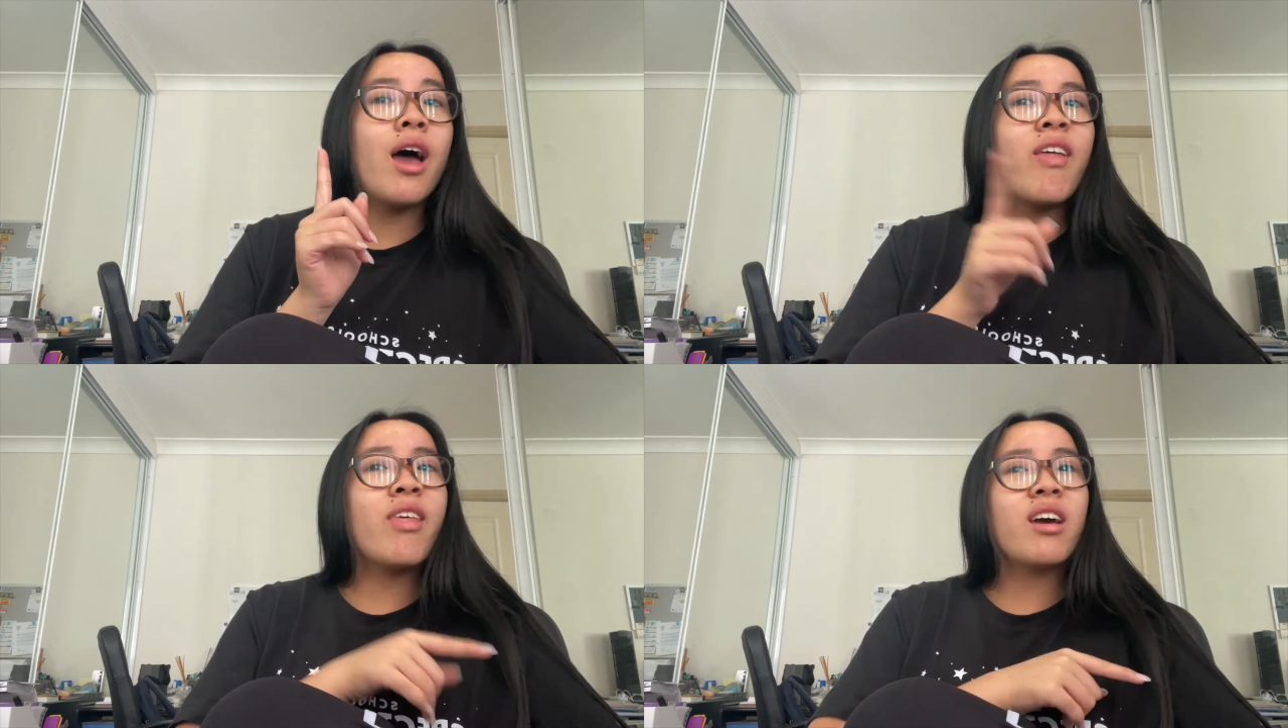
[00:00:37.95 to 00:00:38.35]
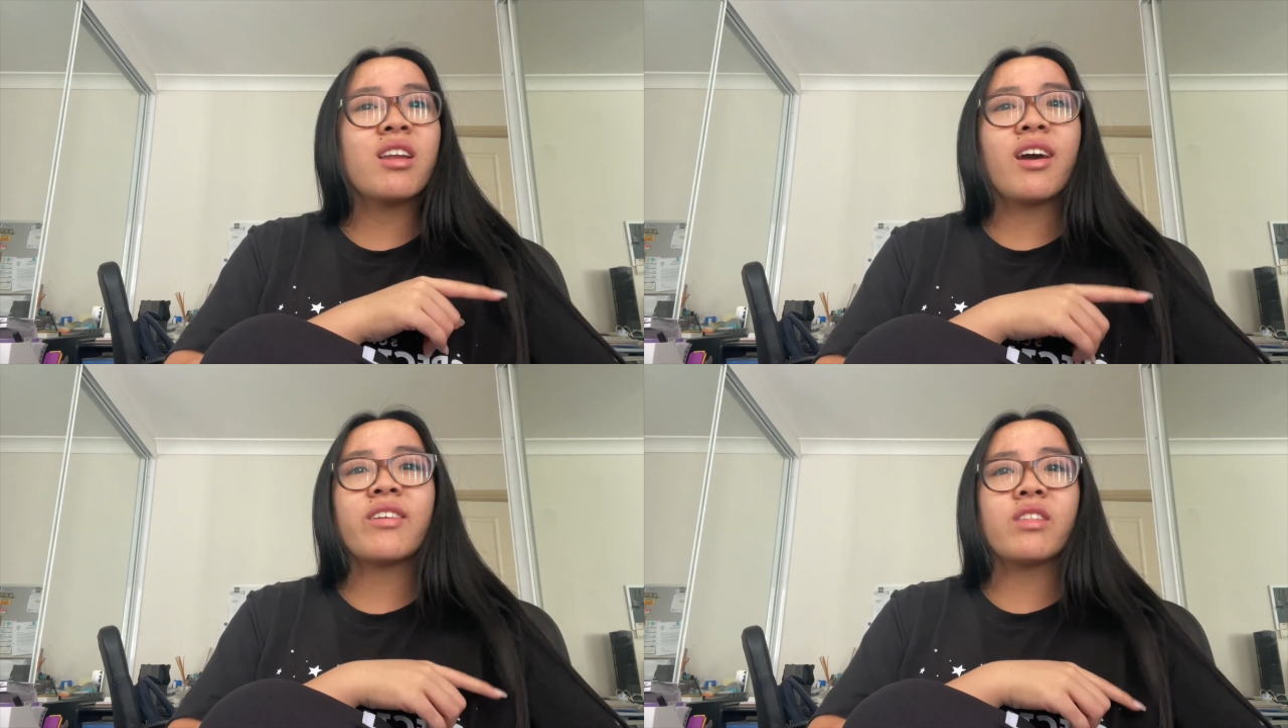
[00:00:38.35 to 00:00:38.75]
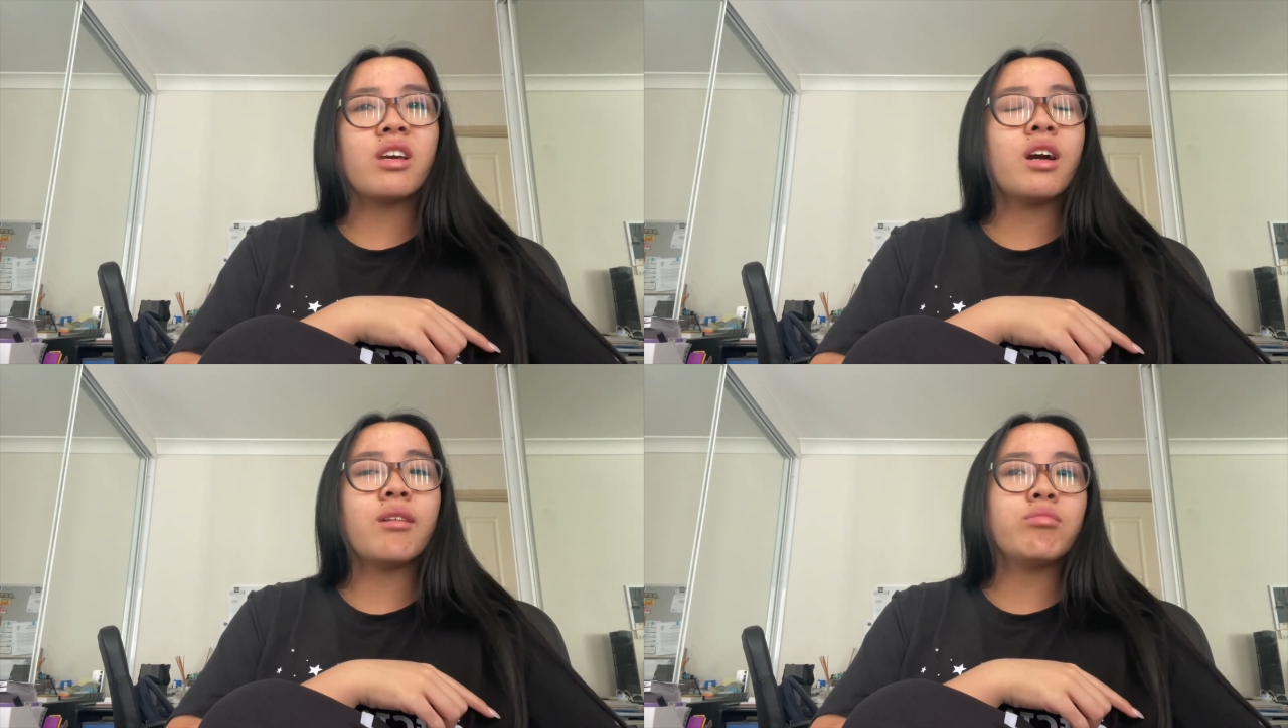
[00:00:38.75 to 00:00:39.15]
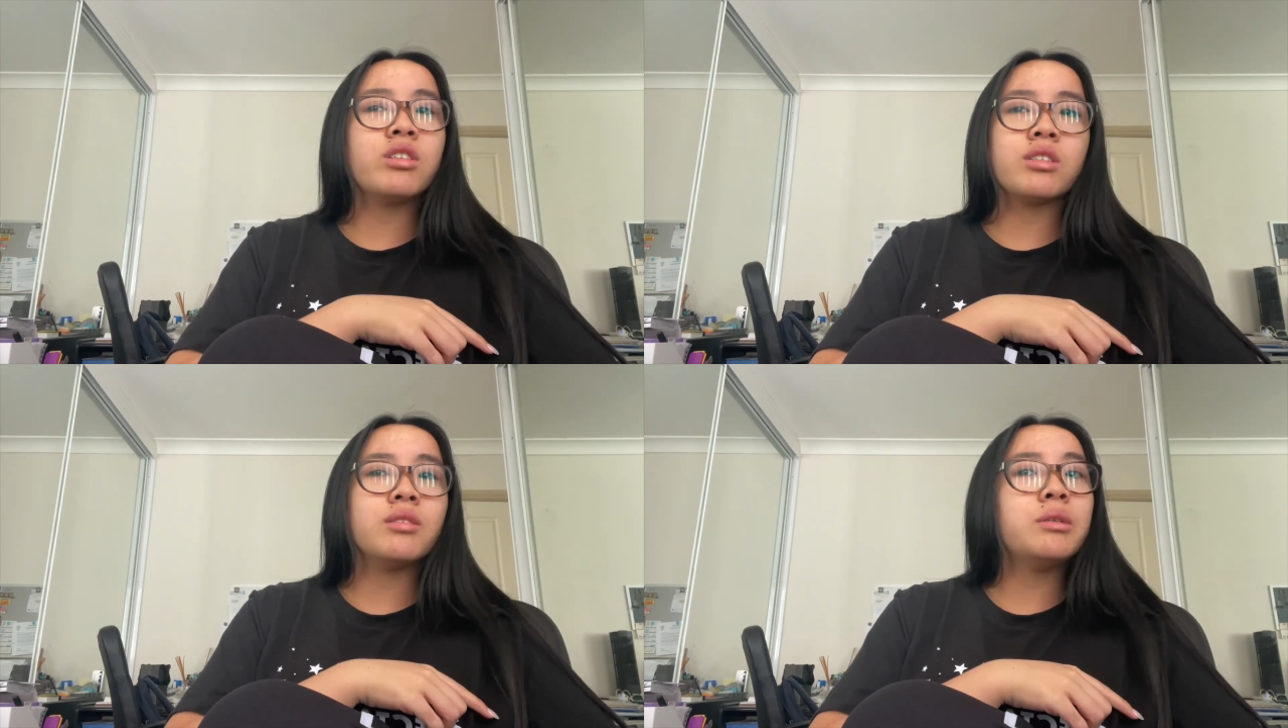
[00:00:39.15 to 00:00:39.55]
and then I think I'm
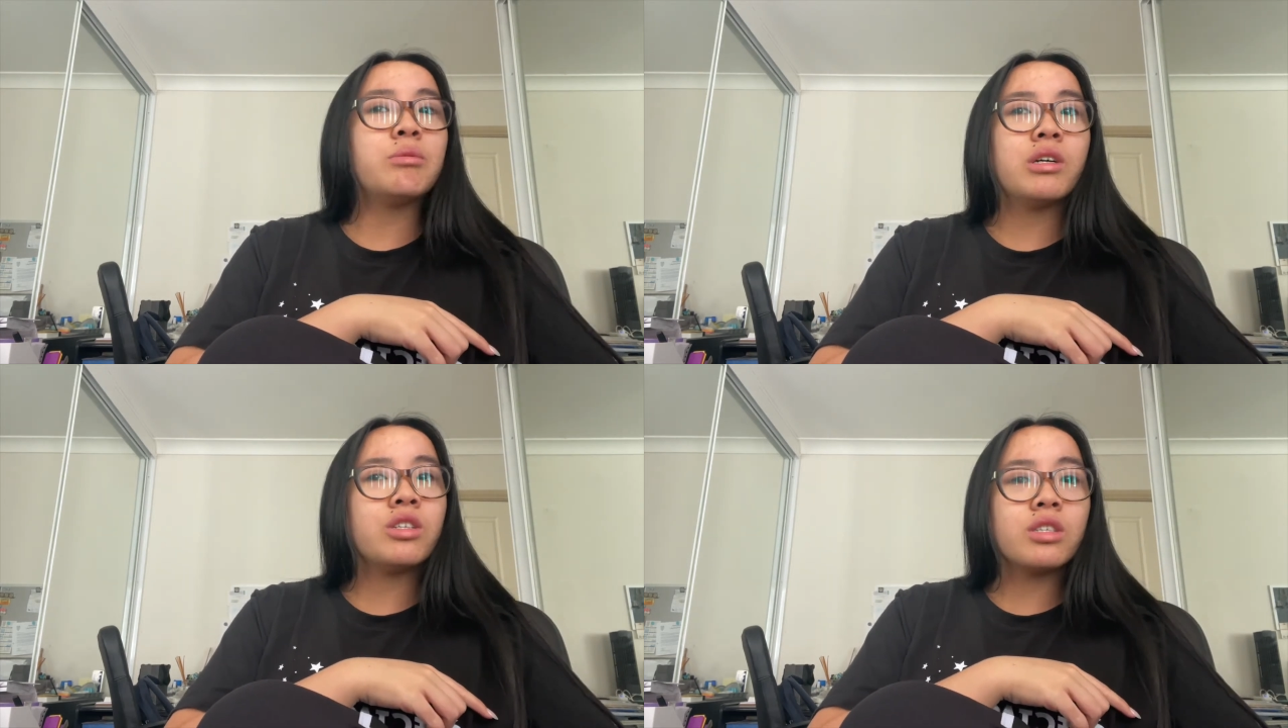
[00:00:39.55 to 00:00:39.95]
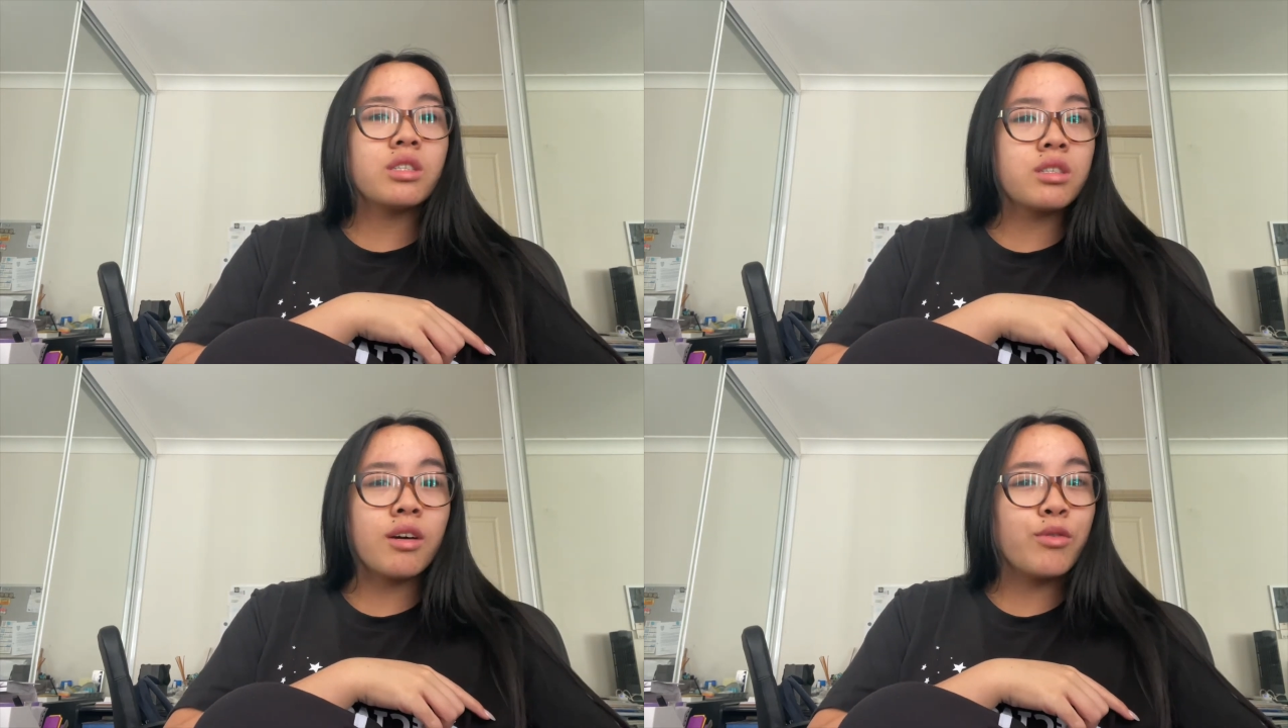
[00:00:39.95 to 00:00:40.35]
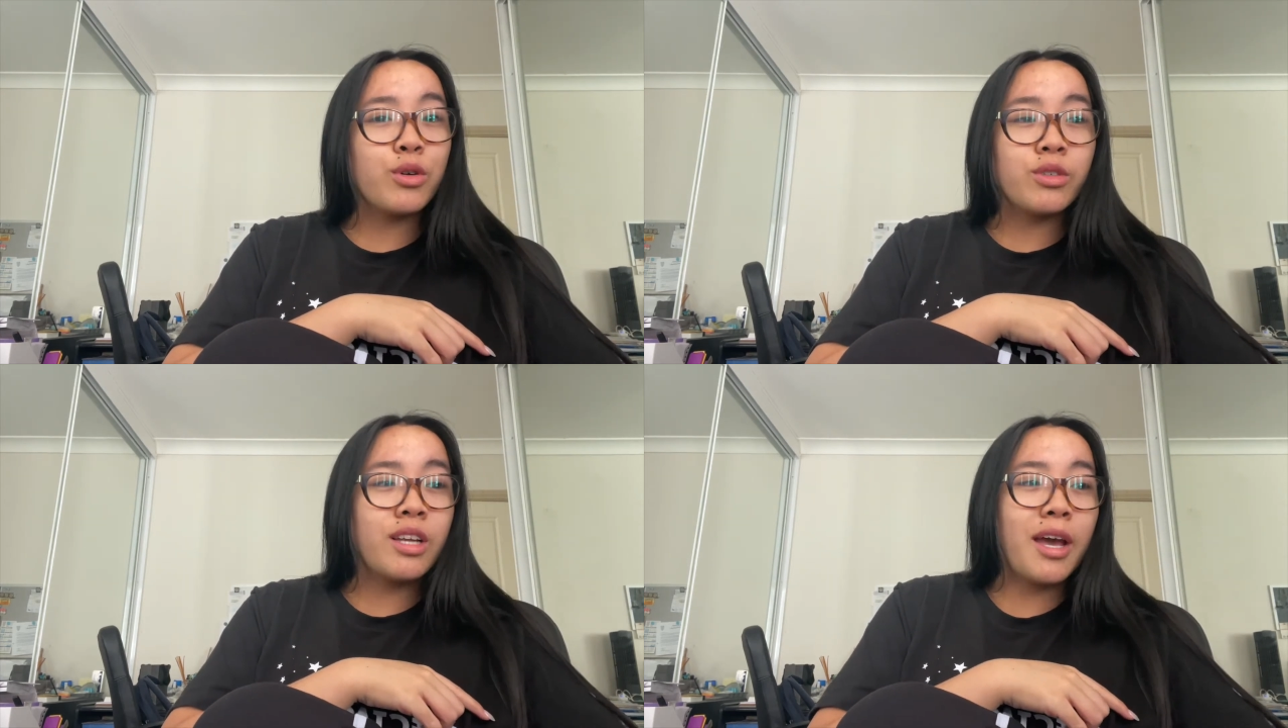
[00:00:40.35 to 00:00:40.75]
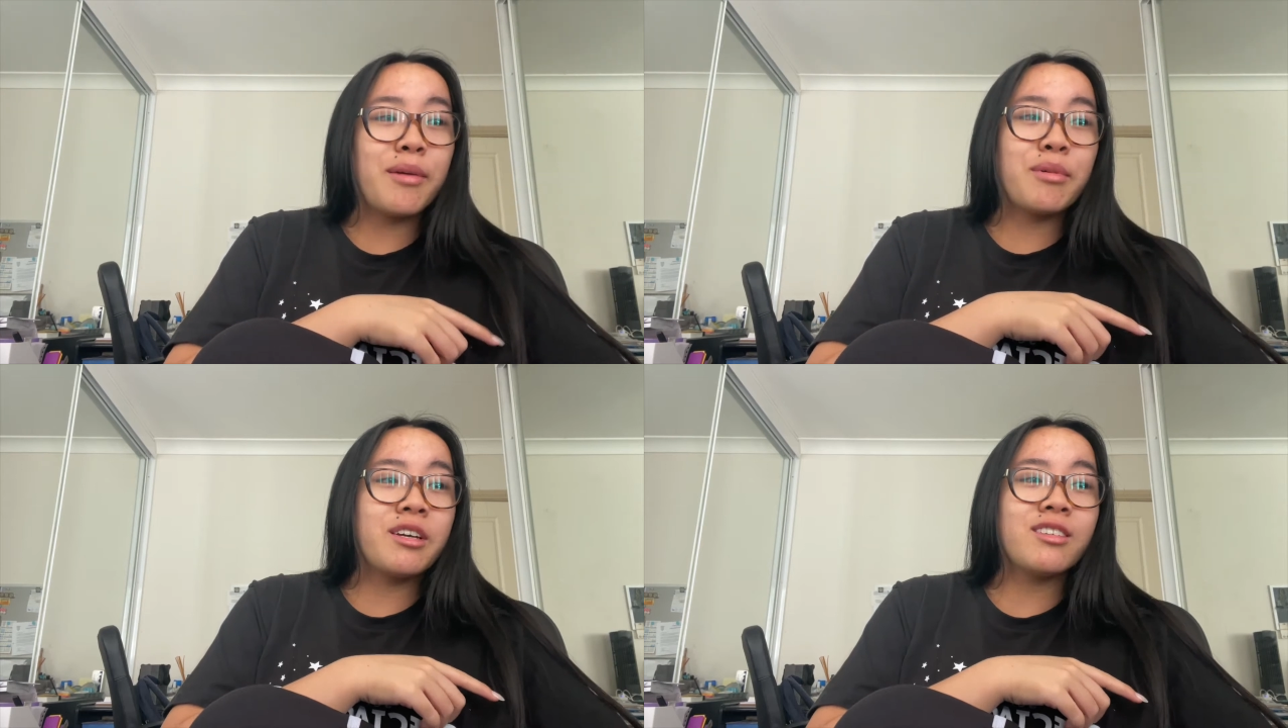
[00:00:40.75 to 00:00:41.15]
just gonna be watching stuff all day
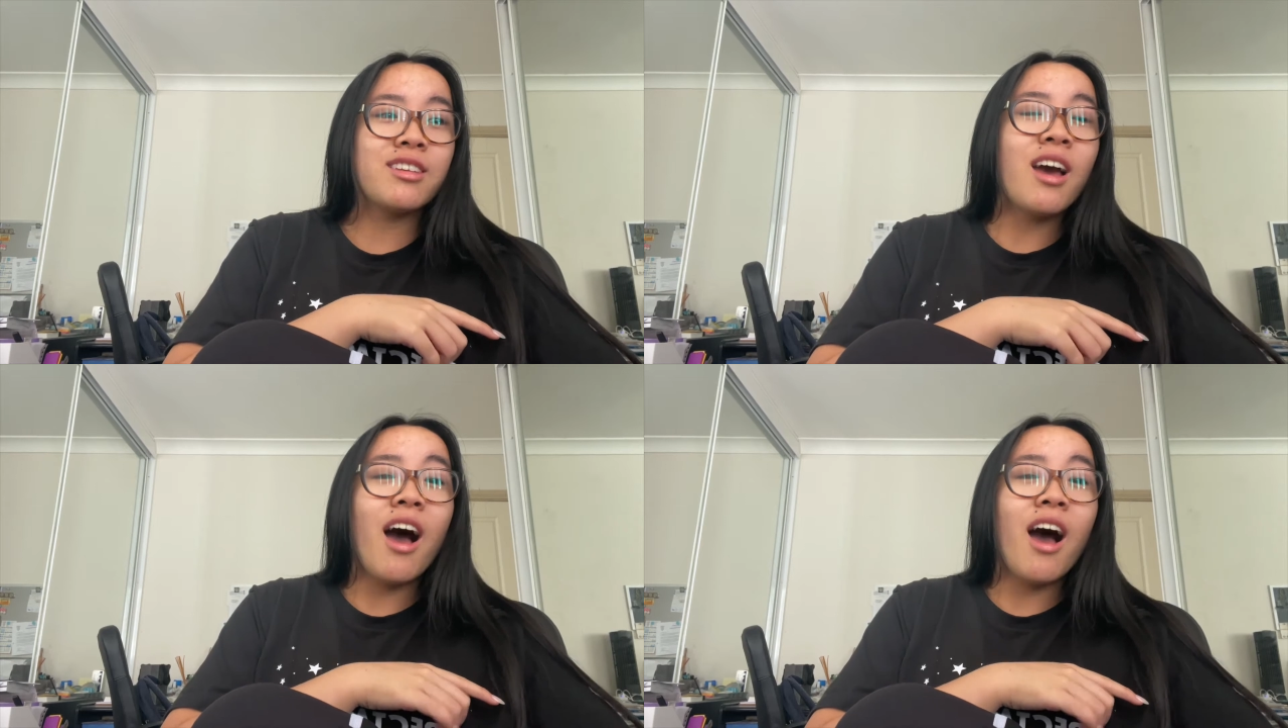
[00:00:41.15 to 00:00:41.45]
because